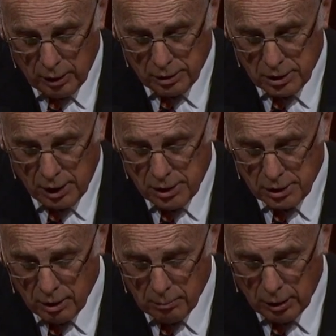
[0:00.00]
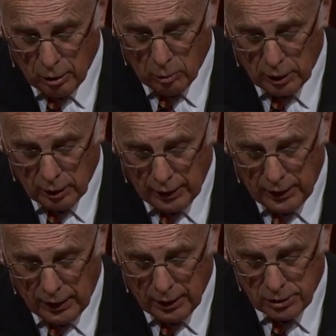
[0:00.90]
wanted to seize him, no one
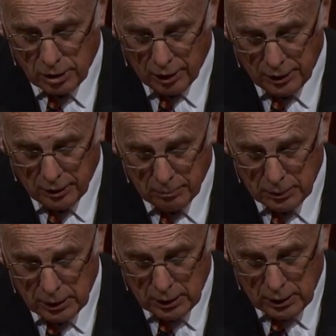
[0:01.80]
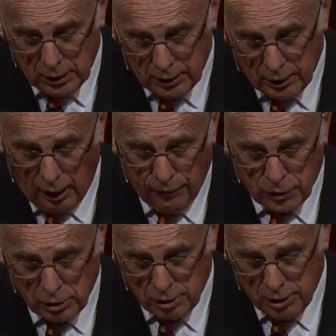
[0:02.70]
laid hands on him. The
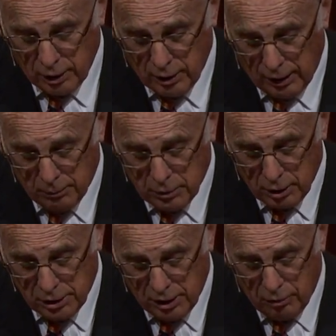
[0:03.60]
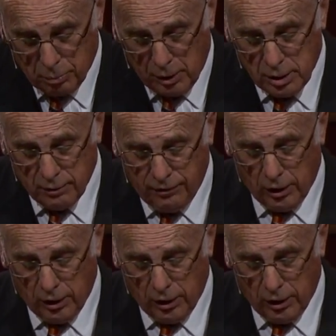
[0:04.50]
officers then came to the chief priests and